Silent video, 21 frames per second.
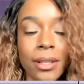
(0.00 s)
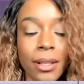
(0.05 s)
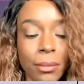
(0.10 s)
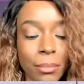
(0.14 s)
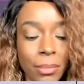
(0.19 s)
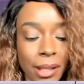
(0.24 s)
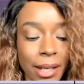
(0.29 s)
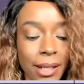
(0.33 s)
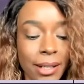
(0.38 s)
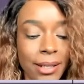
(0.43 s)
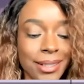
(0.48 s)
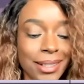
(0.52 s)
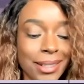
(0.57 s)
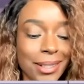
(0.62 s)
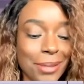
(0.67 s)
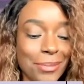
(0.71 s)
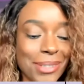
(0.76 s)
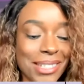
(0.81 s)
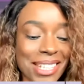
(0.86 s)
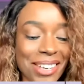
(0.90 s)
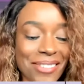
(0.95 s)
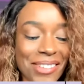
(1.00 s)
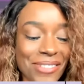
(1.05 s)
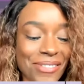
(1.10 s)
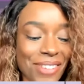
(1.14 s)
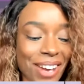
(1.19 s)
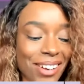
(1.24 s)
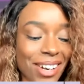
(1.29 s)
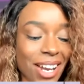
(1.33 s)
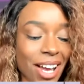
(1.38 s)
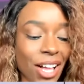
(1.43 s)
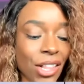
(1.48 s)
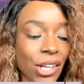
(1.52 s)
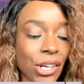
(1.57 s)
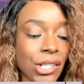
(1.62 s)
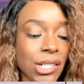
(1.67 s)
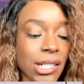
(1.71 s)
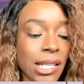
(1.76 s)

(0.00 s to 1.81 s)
I'm planning to send them $75.